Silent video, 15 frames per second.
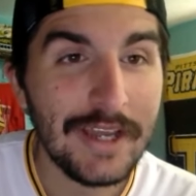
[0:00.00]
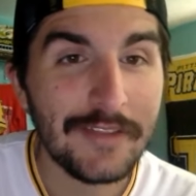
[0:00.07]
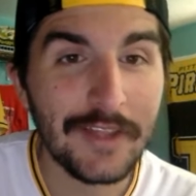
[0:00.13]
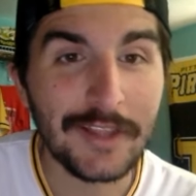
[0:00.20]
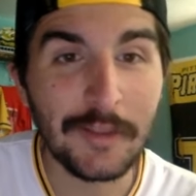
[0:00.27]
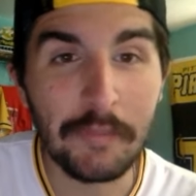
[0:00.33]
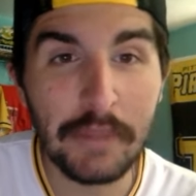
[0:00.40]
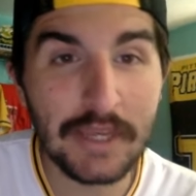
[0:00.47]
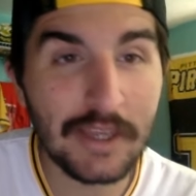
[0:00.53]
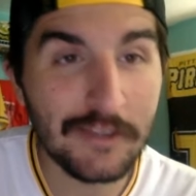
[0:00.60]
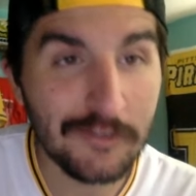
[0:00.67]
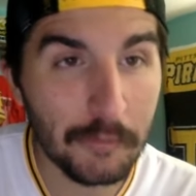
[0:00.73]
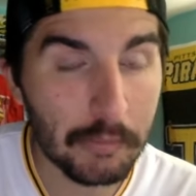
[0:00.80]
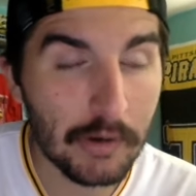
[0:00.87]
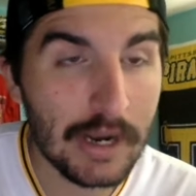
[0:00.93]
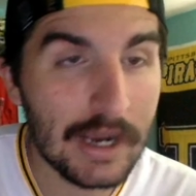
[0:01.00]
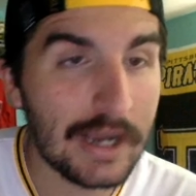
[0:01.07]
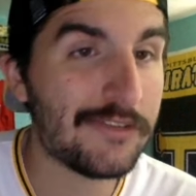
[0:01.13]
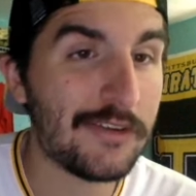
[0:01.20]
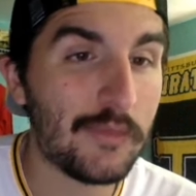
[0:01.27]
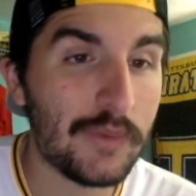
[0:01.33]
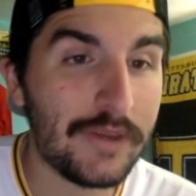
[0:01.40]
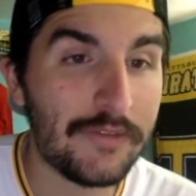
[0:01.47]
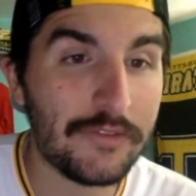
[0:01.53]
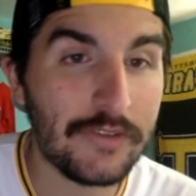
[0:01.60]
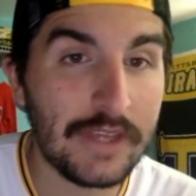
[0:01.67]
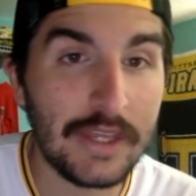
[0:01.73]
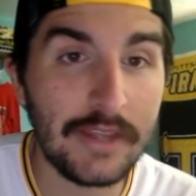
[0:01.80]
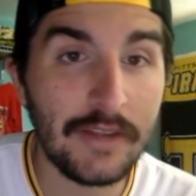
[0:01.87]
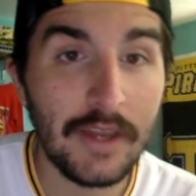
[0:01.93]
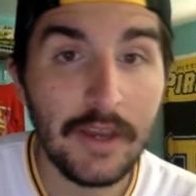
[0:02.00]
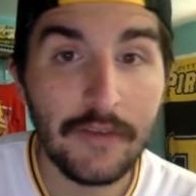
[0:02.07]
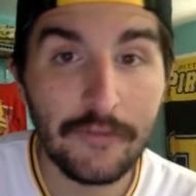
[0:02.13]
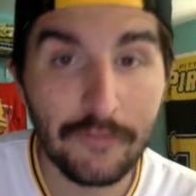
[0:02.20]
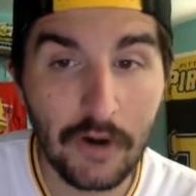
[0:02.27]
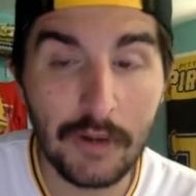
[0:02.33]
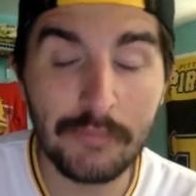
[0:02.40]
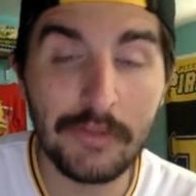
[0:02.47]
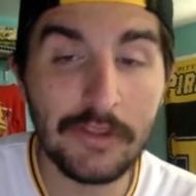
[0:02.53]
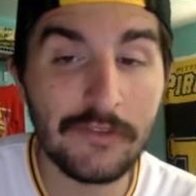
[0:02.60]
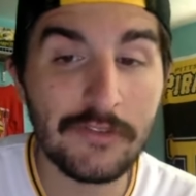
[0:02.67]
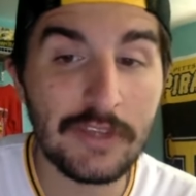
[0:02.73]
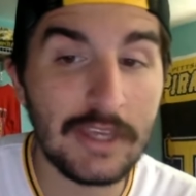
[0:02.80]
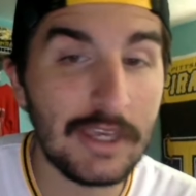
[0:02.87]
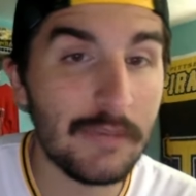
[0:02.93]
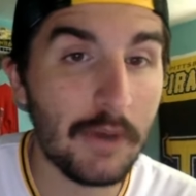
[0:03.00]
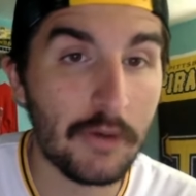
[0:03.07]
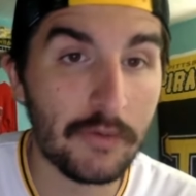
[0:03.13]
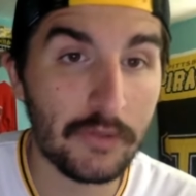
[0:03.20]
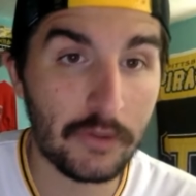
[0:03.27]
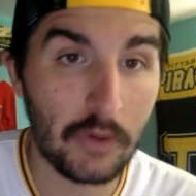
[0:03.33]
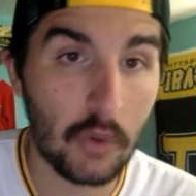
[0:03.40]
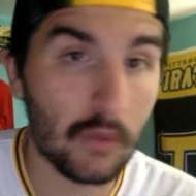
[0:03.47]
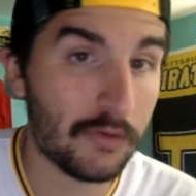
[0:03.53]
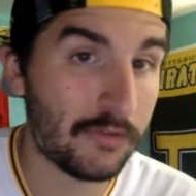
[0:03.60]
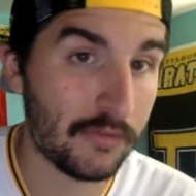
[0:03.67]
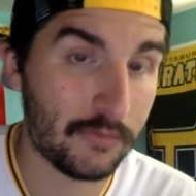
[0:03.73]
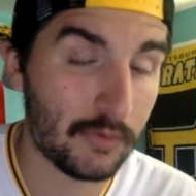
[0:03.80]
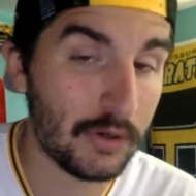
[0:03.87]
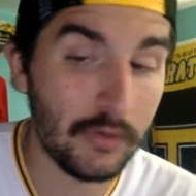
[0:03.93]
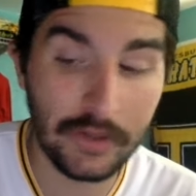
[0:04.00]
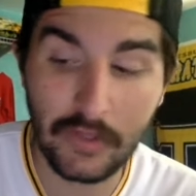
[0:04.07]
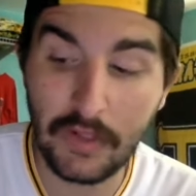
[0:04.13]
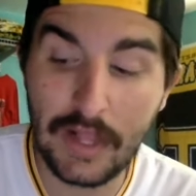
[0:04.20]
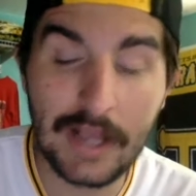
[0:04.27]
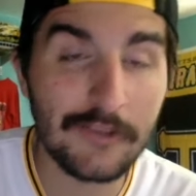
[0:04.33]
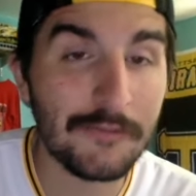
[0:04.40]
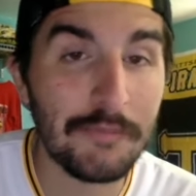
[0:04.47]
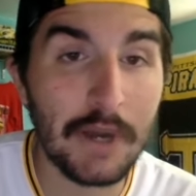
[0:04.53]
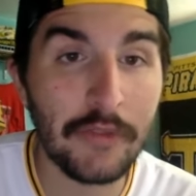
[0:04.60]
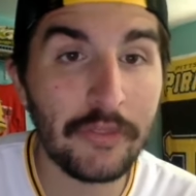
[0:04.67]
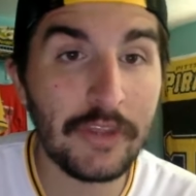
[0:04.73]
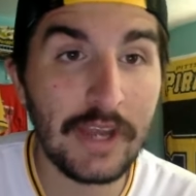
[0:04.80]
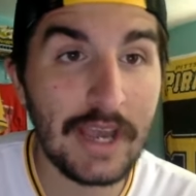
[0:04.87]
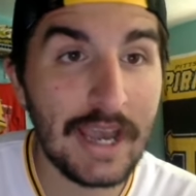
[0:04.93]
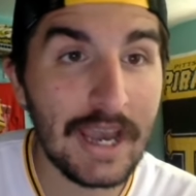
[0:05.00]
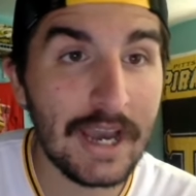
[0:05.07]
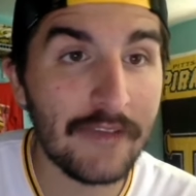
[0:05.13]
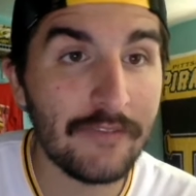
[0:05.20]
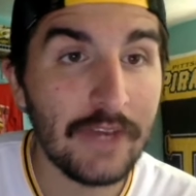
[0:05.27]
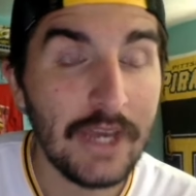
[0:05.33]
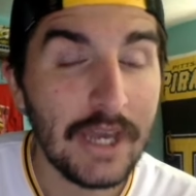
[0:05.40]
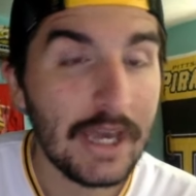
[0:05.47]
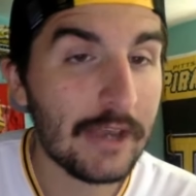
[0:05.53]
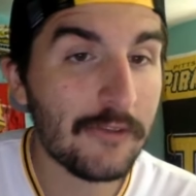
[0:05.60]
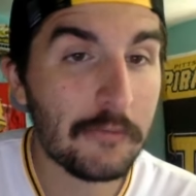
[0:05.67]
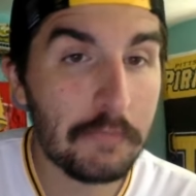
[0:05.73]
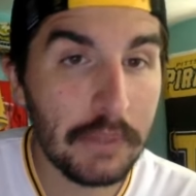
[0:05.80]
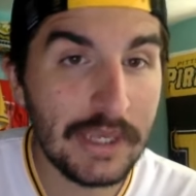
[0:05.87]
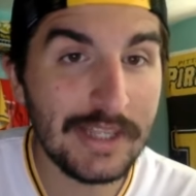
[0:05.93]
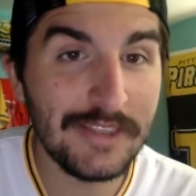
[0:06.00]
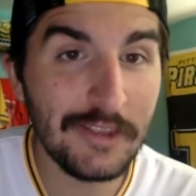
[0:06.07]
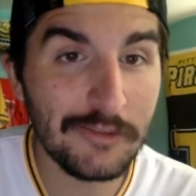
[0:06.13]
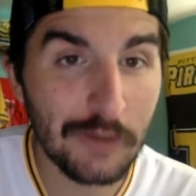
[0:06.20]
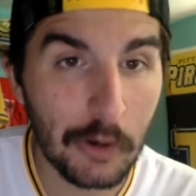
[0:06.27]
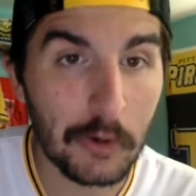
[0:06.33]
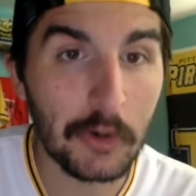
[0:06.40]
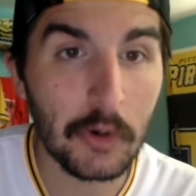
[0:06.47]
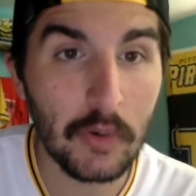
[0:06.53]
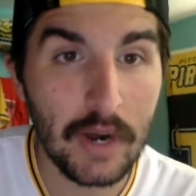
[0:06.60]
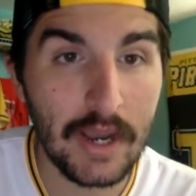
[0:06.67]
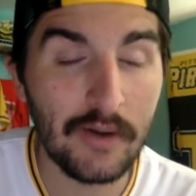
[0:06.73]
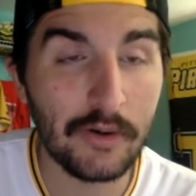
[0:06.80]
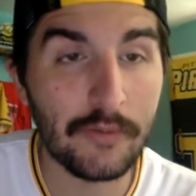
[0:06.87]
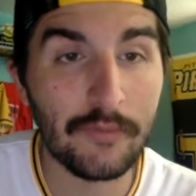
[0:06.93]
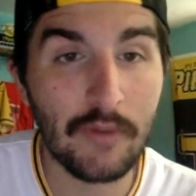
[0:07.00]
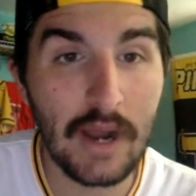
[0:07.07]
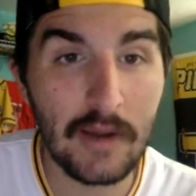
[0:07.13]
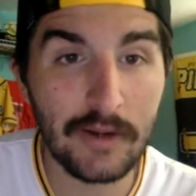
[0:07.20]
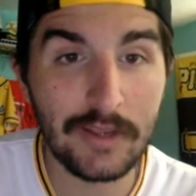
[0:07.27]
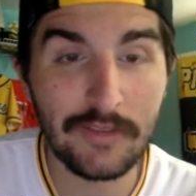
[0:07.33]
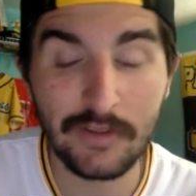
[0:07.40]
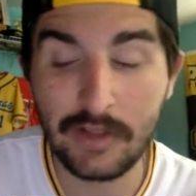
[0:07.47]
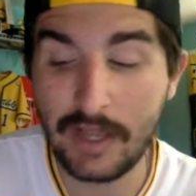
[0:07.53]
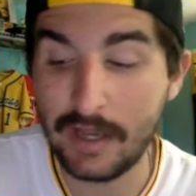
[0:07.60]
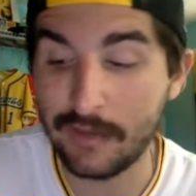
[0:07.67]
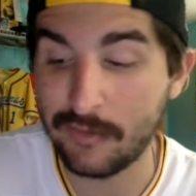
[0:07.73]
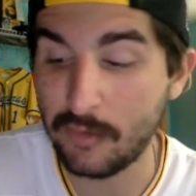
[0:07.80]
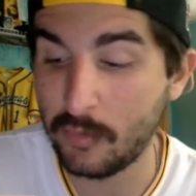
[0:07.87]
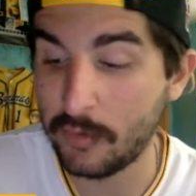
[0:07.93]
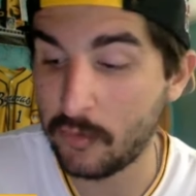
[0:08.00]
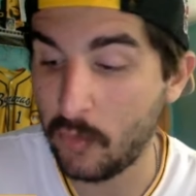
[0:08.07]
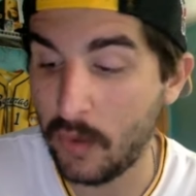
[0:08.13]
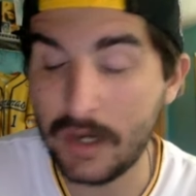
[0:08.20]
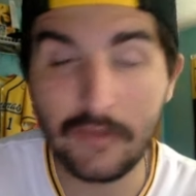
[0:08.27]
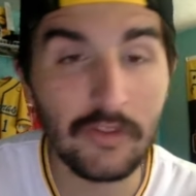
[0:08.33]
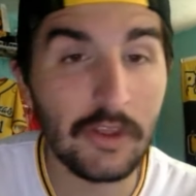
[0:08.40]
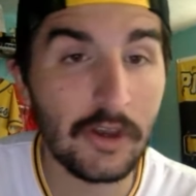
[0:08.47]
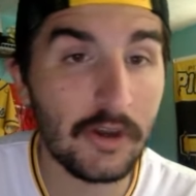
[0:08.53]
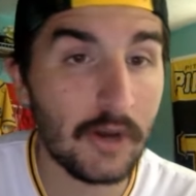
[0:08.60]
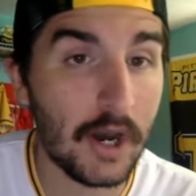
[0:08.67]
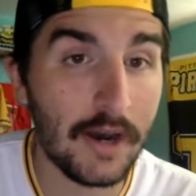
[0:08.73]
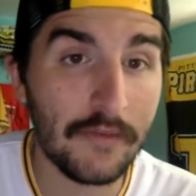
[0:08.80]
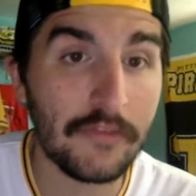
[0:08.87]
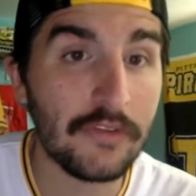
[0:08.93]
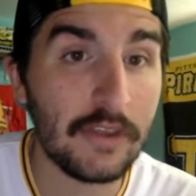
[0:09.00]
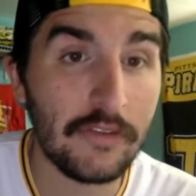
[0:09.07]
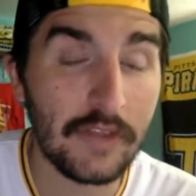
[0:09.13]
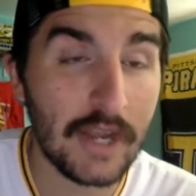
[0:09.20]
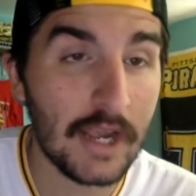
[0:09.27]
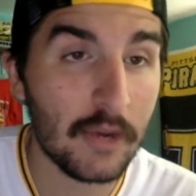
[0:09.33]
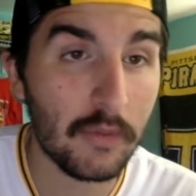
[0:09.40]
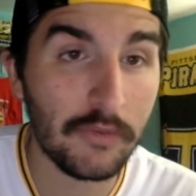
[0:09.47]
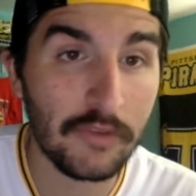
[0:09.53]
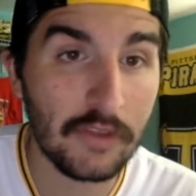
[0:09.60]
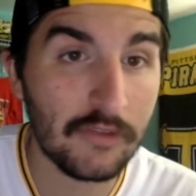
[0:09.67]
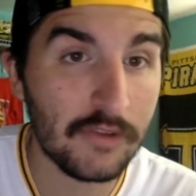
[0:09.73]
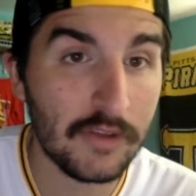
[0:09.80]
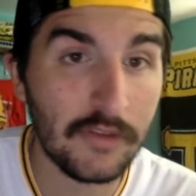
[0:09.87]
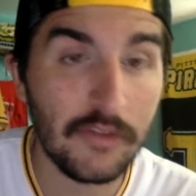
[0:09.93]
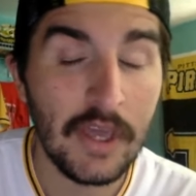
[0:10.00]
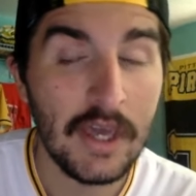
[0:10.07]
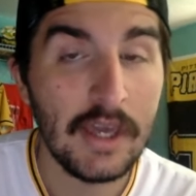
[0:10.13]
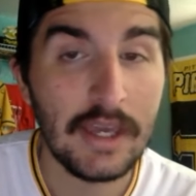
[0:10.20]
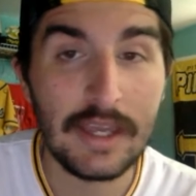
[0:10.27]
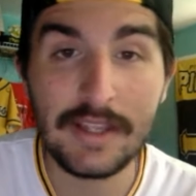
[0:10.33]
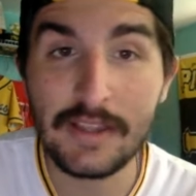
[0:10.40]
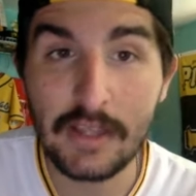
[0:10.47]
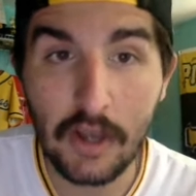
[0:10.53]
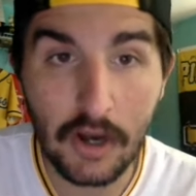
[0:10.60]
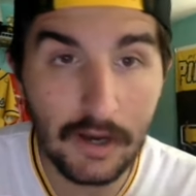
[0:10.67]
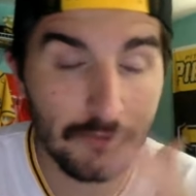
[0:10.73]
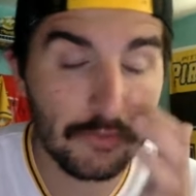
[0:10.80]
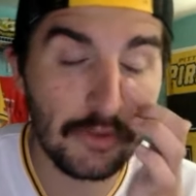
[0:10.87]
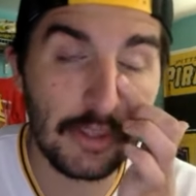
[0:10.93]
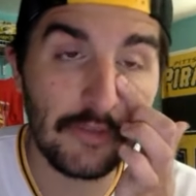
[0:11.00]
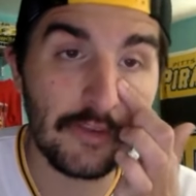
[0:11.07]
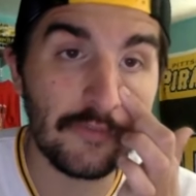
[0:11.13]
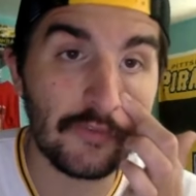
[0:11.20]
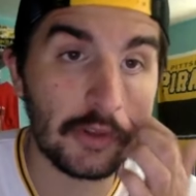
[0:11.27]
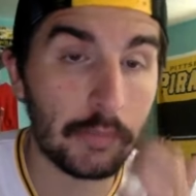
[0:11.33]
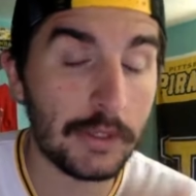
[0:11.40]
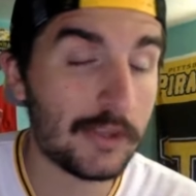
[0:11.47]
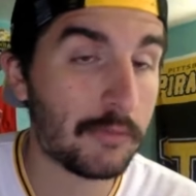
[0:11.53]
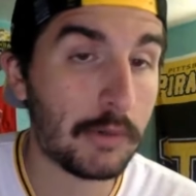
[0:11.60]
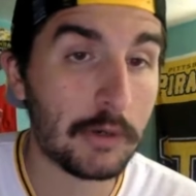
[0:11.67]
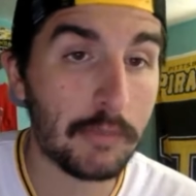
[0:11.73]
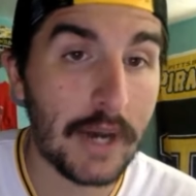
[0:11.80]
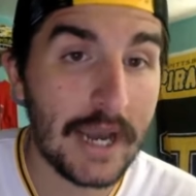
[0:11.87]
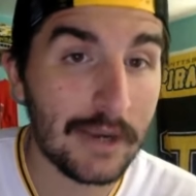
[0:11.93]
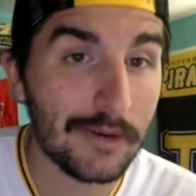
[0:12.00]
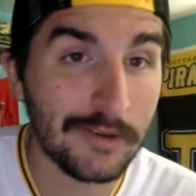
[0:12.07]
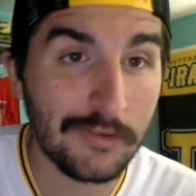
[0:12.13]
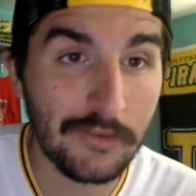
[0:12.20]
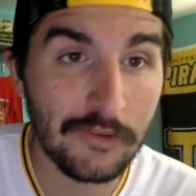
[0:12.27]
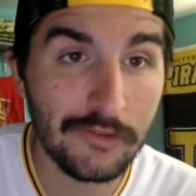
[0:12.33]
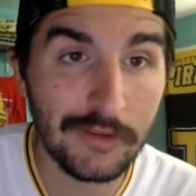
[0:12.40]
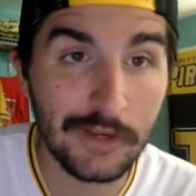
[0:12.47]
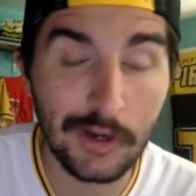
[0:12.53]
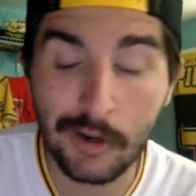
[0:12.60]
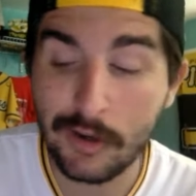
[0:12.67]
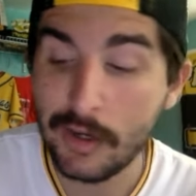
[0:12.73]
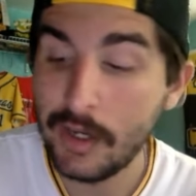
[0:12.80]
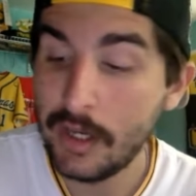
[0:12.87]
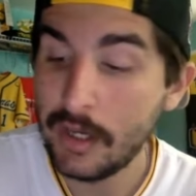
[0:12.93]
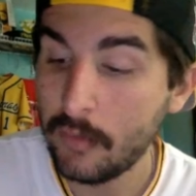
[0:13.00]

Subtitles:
that the biggest surprise that we've seen from this team over the course of really the last month and a half has been the turnaround of Rowdy Tellez, who was one of the offseason acquisitions in the offseason for the Pittsburgh Pirates this year,